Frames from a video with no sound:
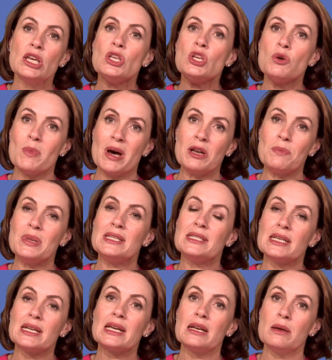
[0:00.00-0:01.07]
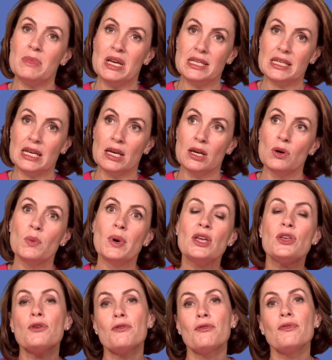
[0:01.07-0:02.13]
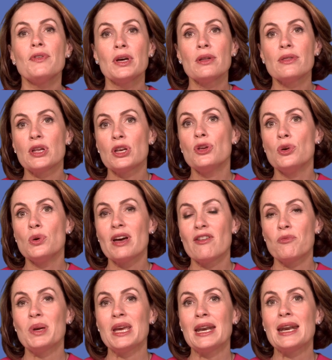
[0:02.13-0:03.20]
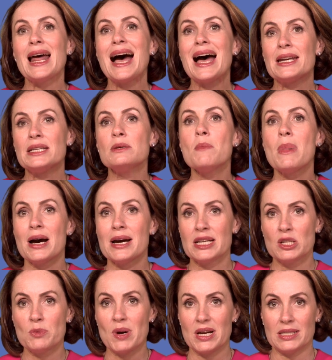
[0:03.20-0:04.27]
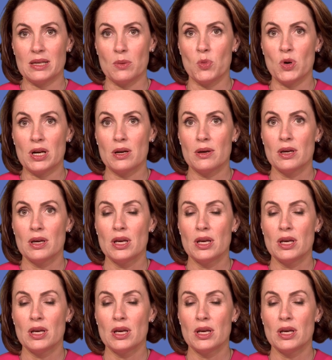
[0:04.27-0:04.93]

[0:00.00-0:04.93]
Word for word: you might be sitting in a meeting where you feel that you have been undermined by someone.